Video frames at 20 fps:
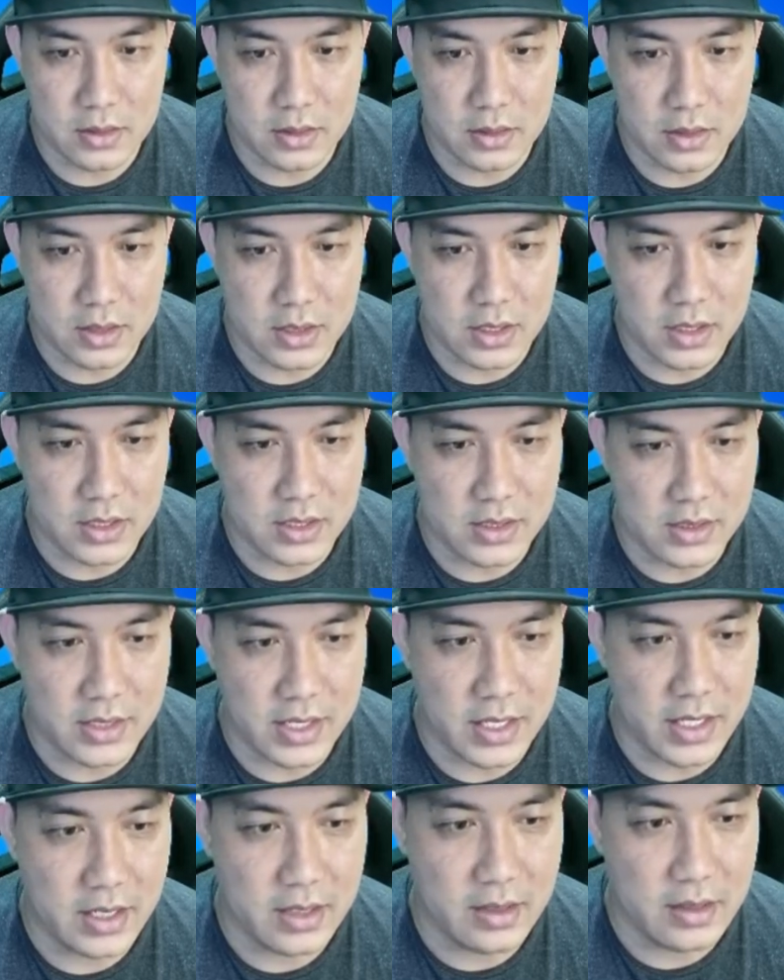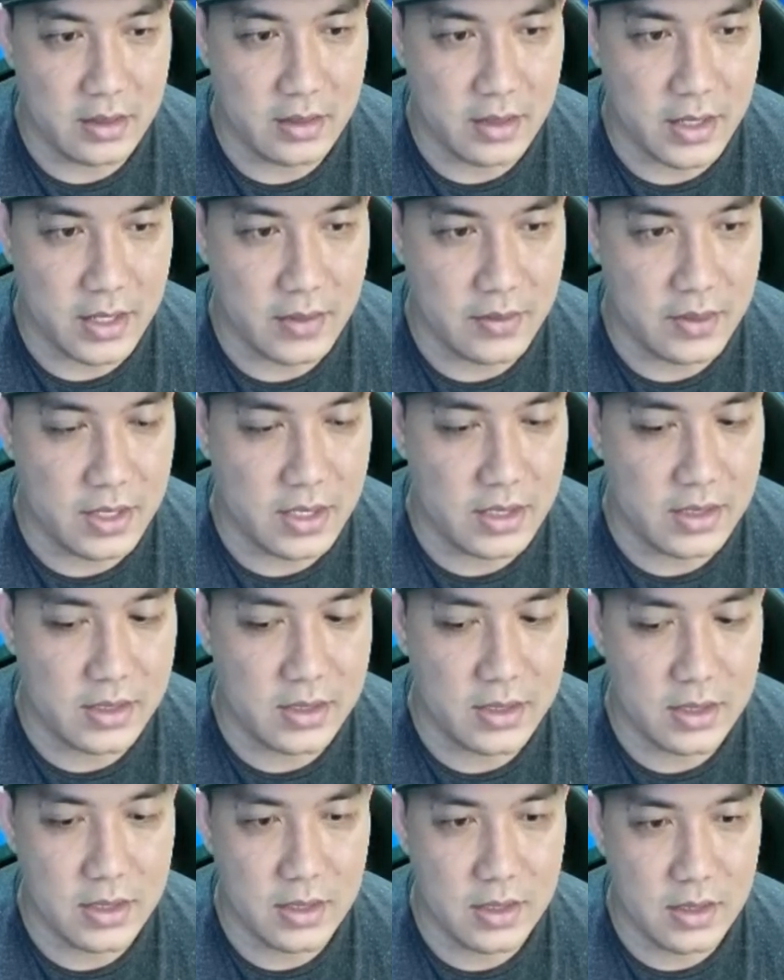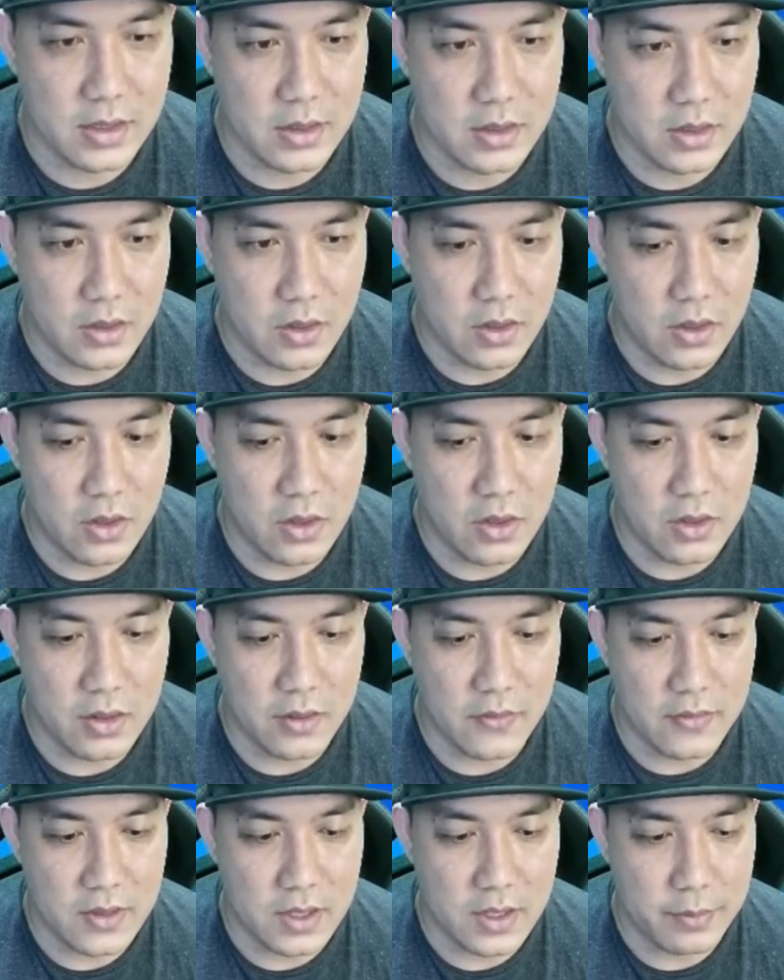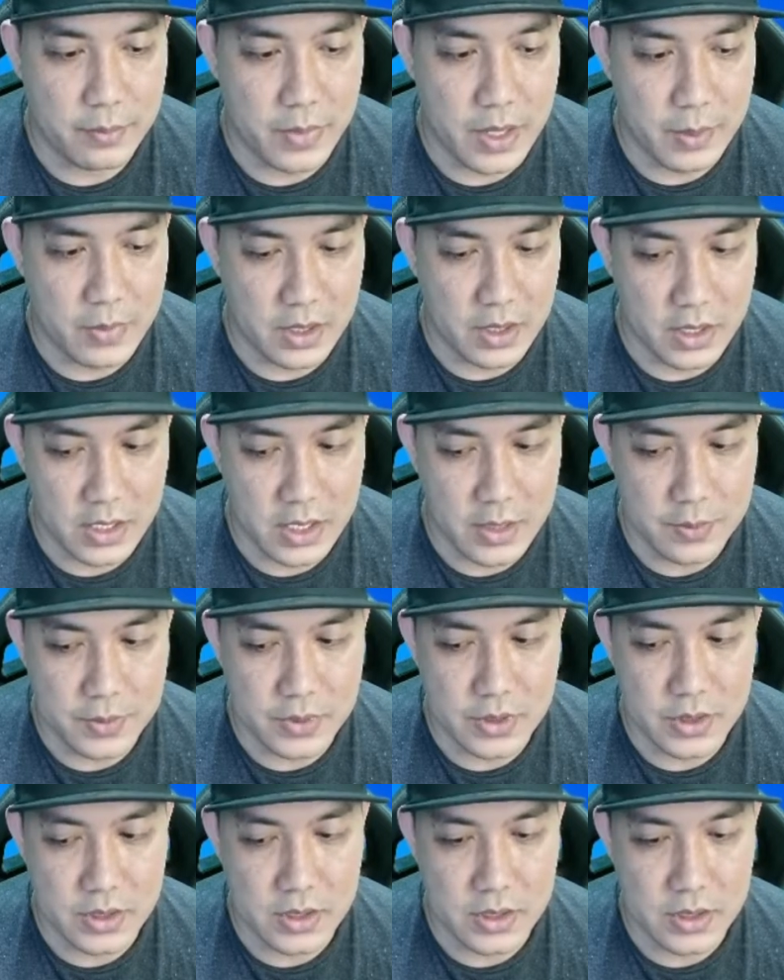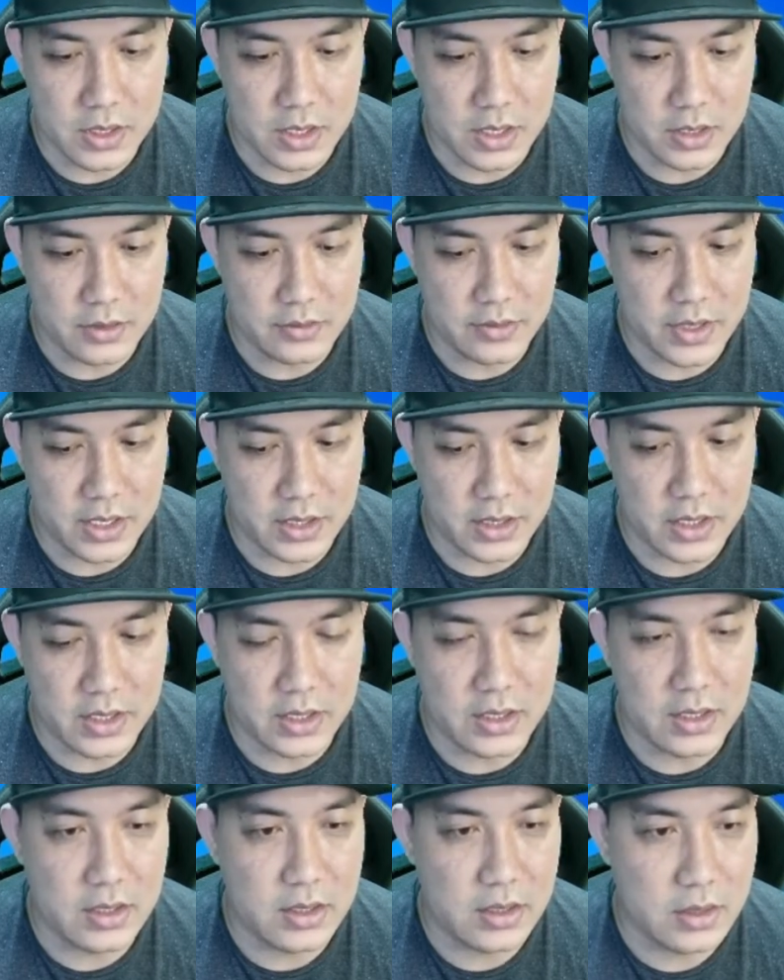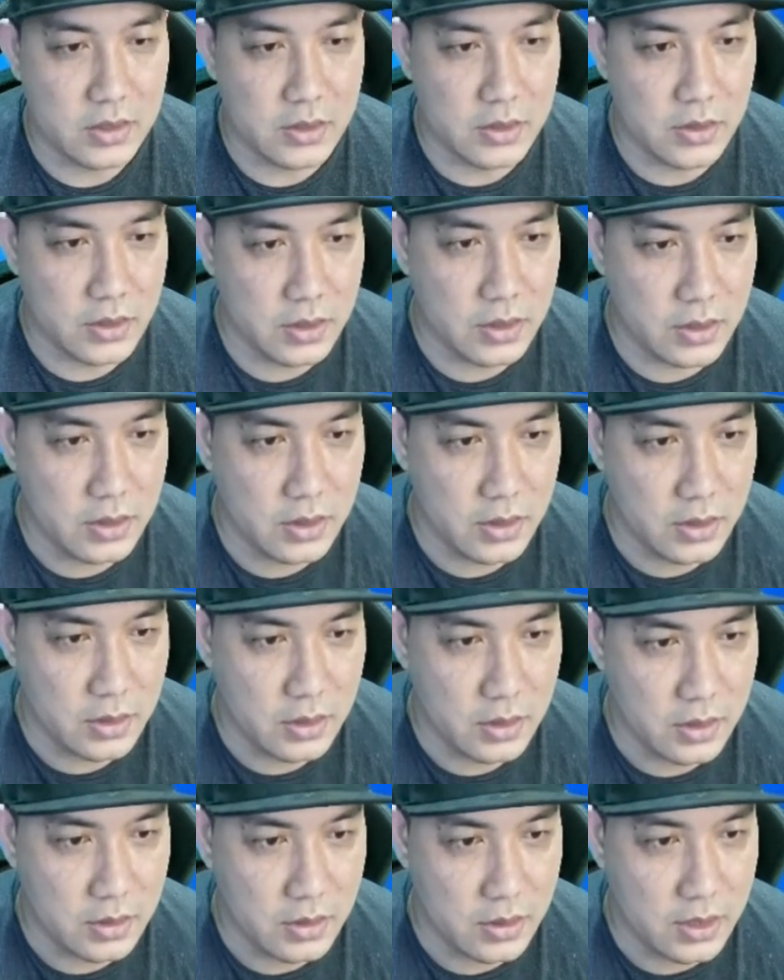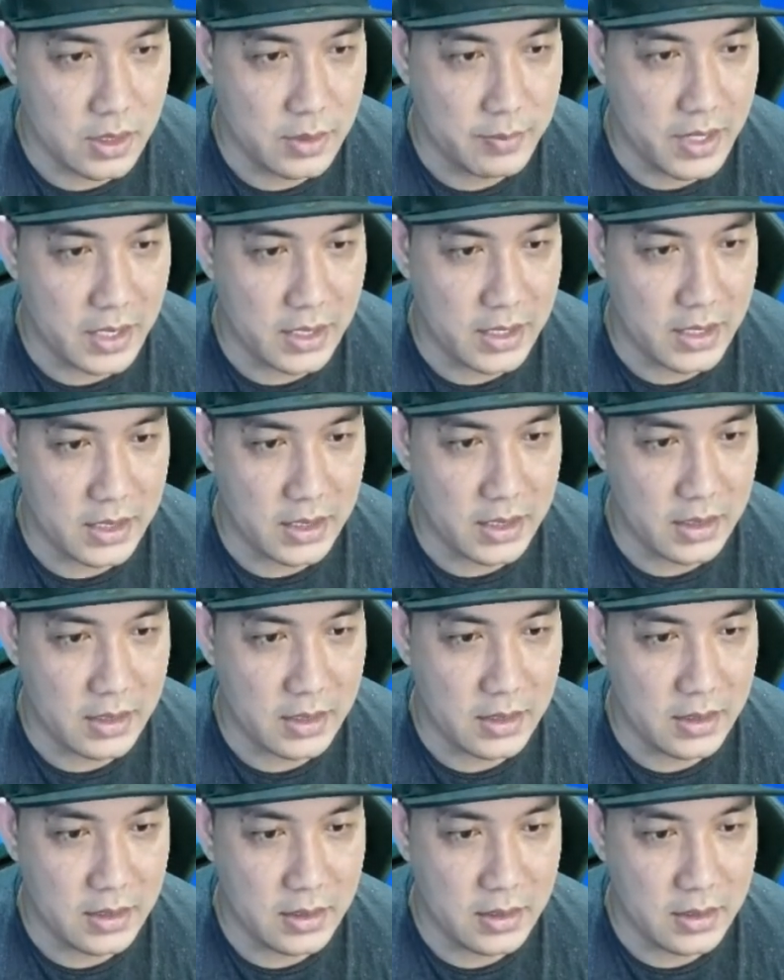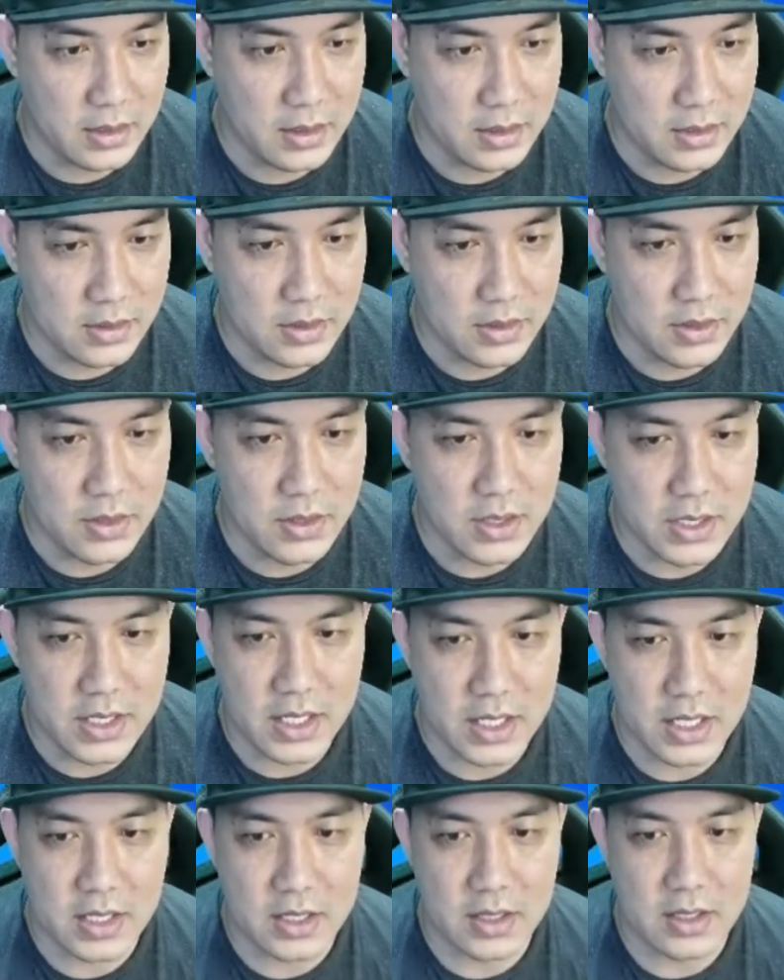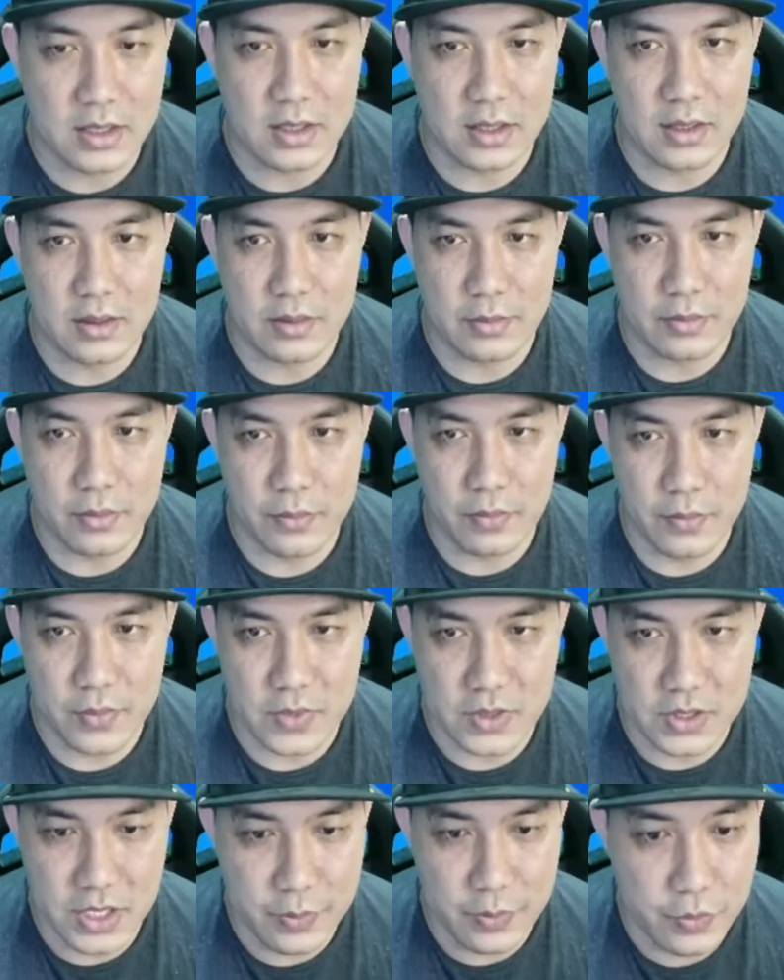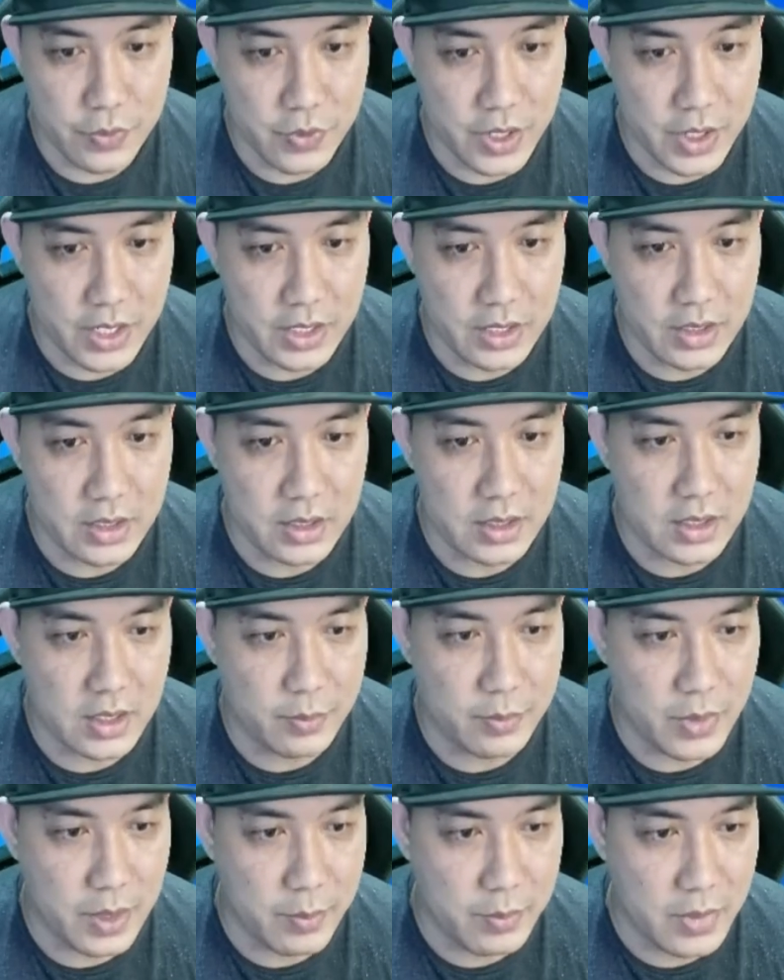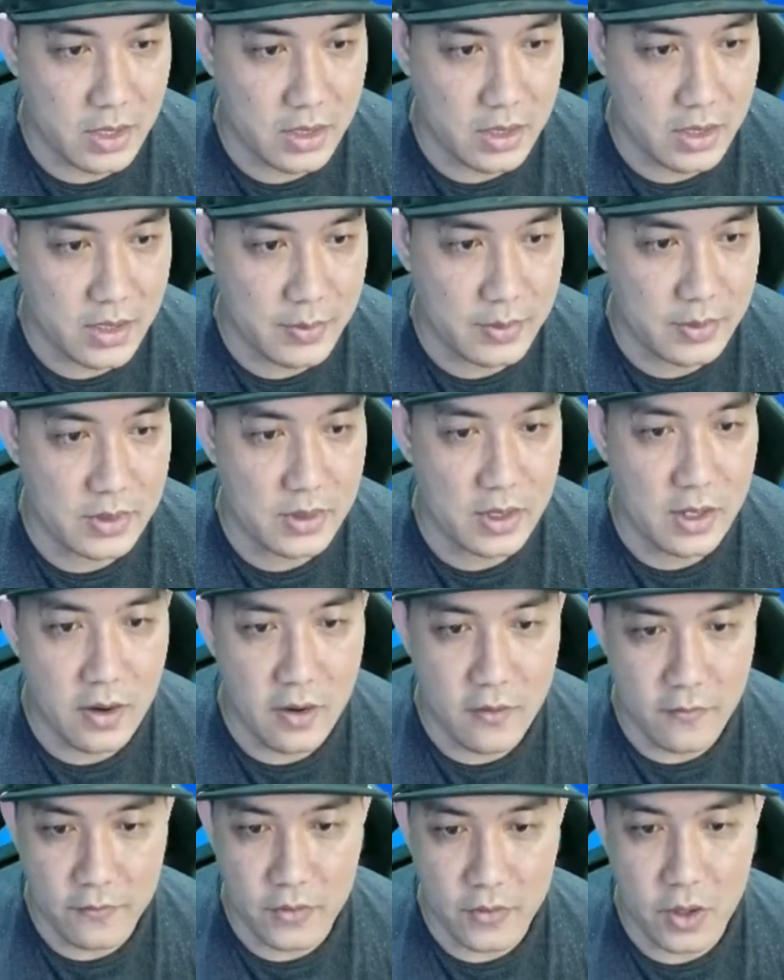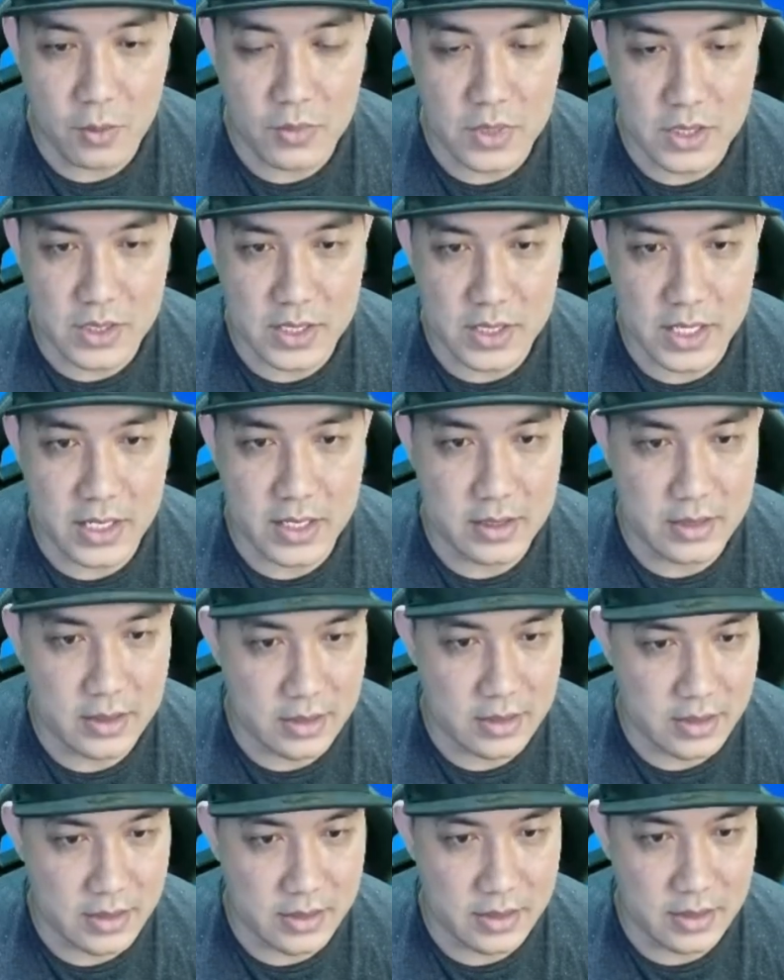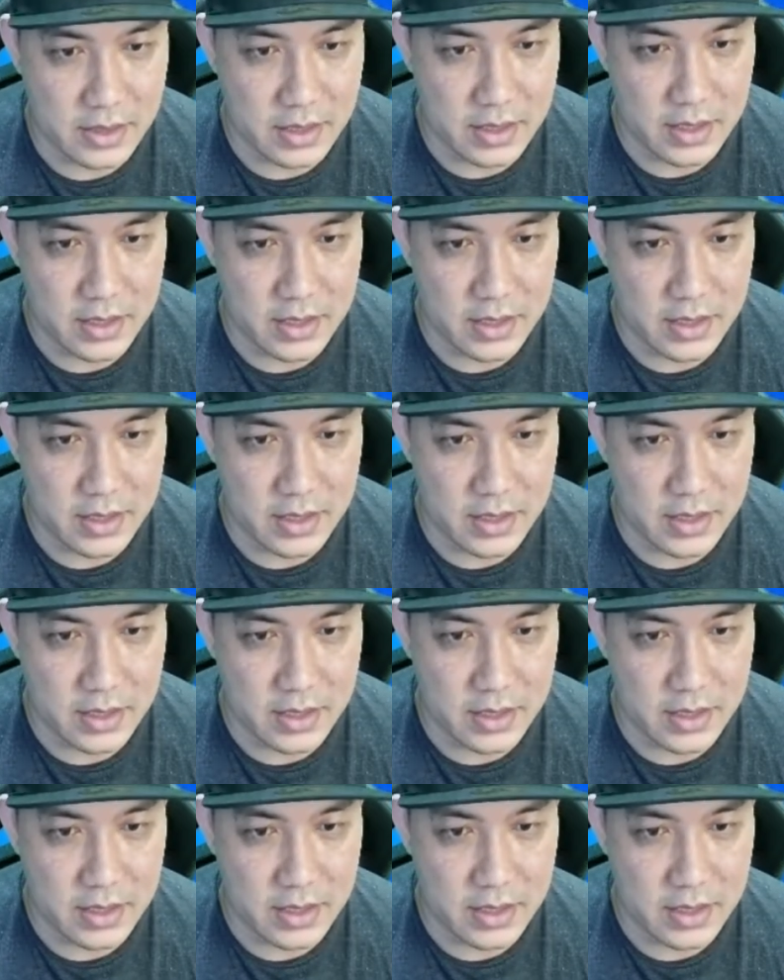in the sand like this, all of the paper clips attracted to the magnet. So he can separate the paper clips from the sand easily.